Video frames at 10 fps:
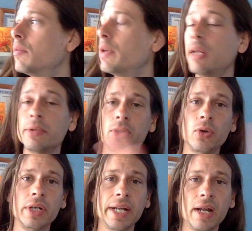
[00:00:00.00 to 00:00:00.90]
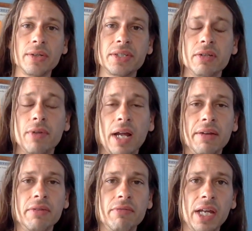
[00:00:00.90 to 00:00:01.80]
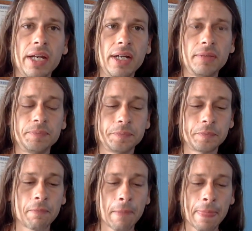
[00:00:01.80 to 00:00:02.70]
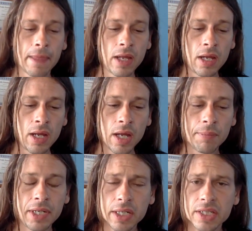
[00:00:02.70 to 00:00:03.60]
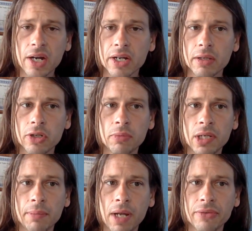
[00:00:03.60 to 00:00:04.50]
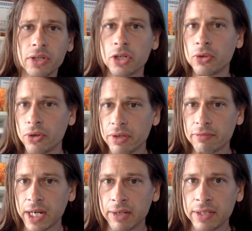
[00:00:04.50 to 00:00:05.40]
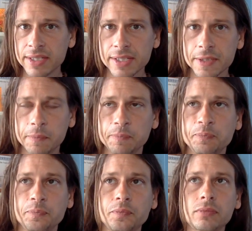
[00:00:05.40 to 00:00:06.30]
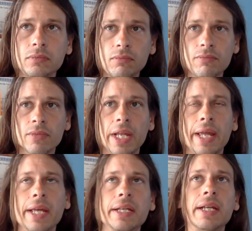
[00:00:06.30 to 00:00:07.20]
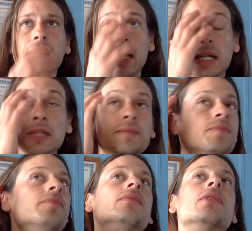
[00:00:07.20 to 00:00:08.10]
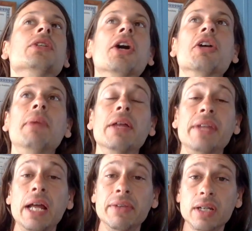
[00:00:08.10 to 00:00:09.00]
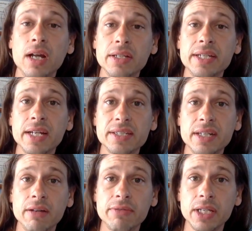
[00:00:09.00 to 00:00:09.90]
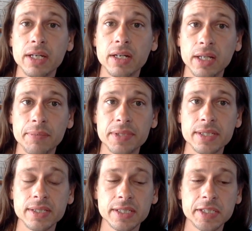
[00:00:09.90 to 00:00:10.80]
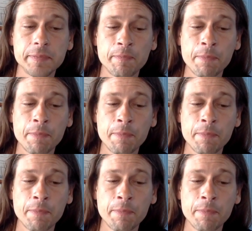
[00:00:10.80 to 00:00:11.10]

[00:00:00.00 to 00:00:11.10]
My name is Corey Dowds of Eye of the Veda. I'm here to talk a little bit about the coronavirus and talk about that in the context of the eclipses.